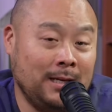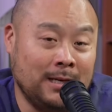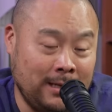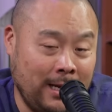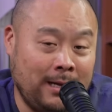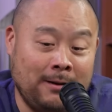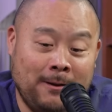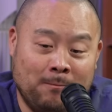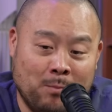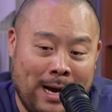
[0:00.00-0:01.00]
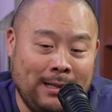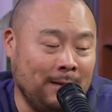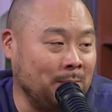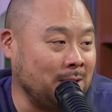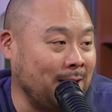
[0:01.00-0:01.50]
Again, my
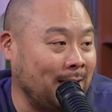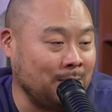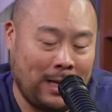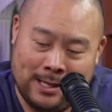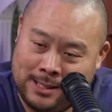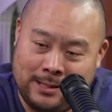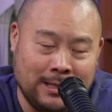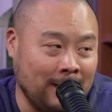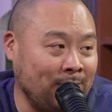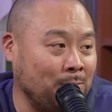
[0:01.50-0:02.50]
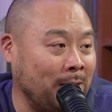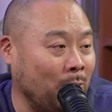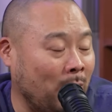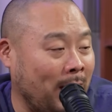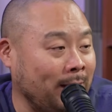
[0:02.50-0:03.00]
litmus test, as I tell everybody
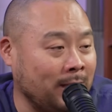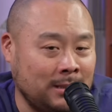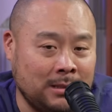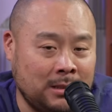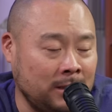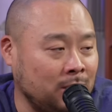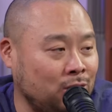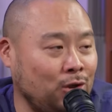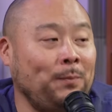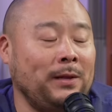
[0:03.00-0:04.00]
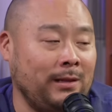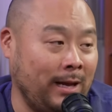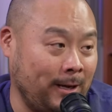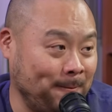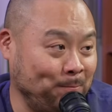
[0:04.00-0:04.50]
why this is such a stupid
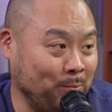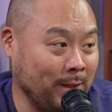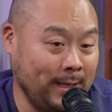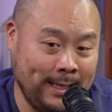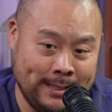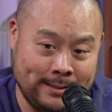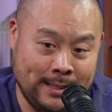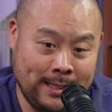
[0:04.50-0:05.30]
thing, is